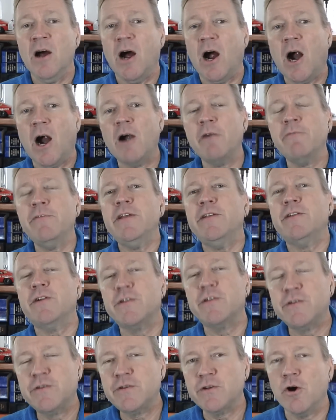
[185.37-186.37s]
RVs are
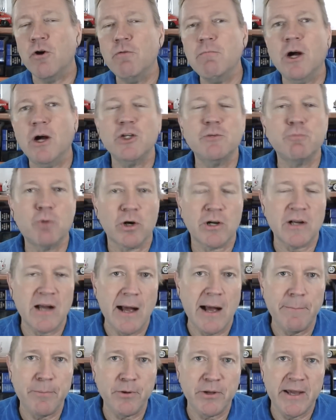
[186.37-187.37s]
so much more
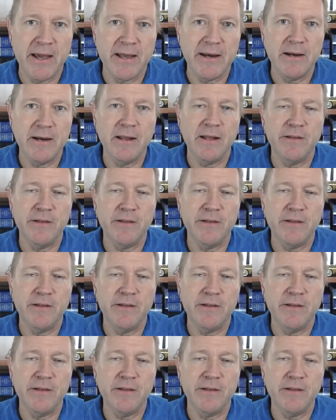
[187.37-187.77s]
complicated